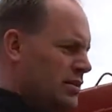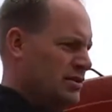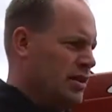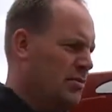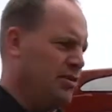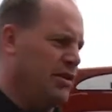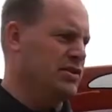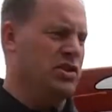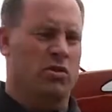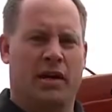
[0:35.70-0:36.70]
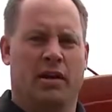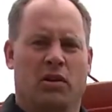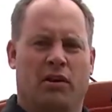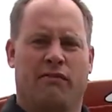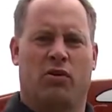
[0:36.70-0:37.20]
Some of the things you want to
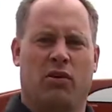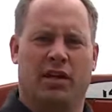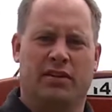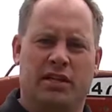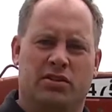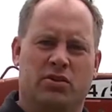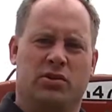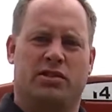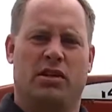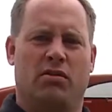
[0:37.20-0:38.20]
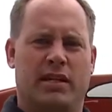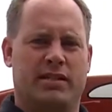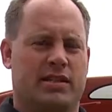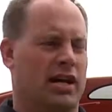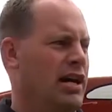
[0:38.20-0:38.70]
look for on these new series,